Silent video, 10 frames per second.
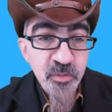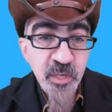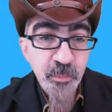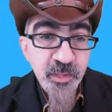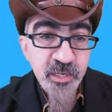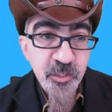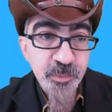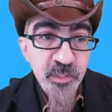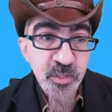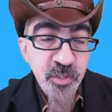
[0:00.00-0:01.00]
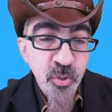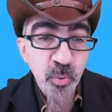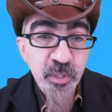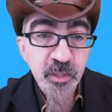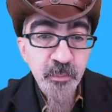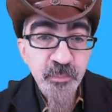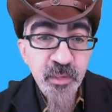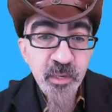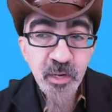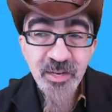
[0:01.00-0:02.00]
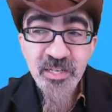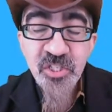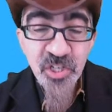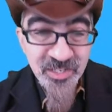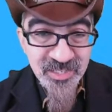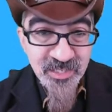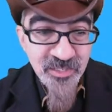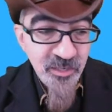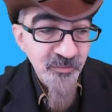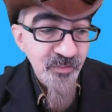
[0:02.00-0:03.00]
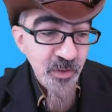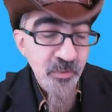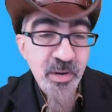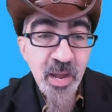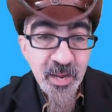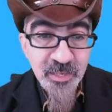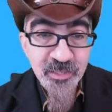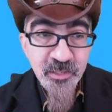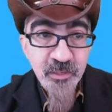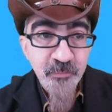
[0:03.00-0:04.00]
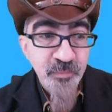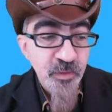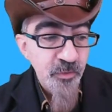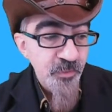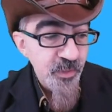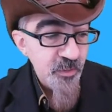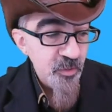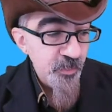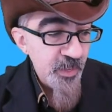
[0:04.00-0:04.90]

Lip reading: those obligations, because you're doing them an injustice if they're not. That you